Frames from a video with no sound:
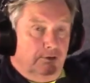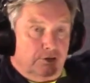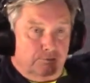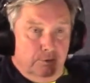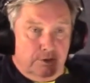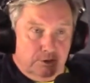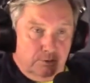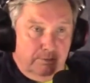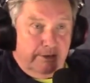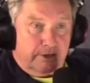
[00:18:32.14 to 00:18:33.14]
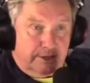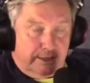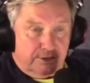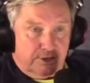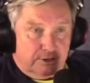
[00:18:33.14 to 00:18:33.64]
this route into America to
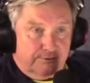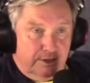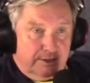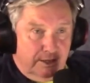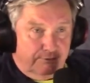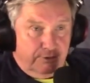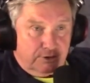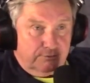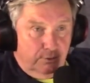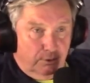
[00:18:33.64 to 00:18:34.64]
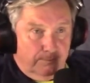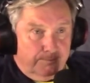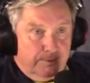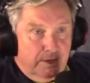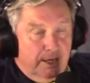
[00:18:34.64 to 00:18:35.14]
get it certified there first of all.
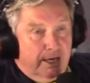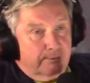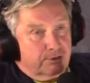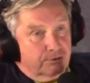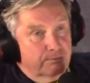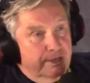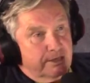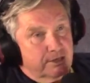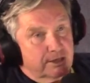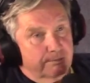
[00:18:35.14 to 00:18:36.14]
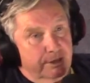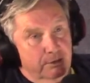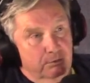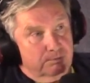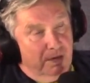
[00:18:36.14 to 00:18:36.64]
And it was through meeting somebody
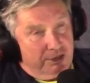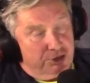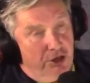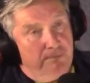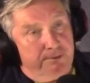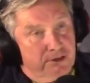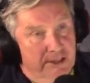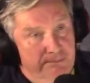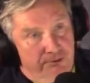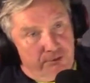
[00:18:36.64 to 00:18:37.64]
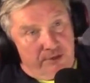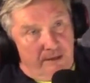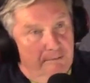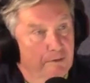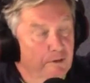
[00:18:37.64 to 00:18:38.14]
who was my Sherpa to take me through
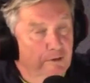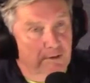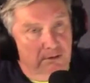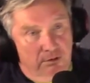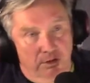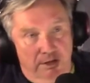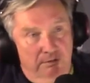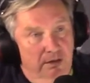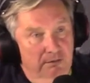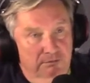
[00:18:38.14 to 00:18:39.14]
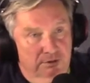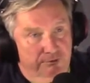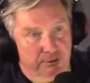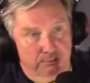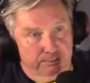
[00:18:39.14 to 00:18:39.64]
that quite
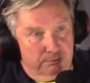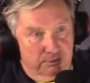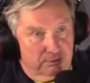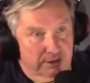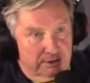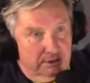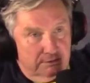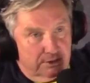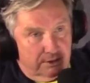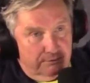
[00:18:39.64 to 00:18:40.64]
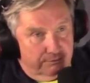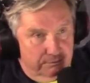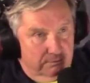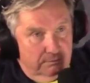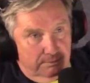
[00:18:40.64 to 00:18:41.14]
difficult bureaucratic set of
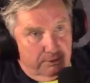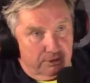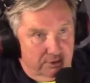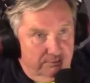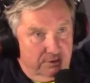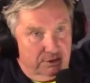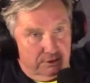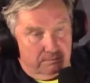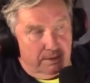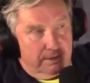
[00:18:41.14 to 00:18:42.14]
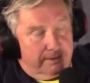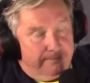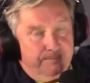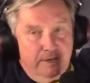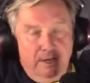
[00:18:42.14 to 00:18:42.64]
administrative decision making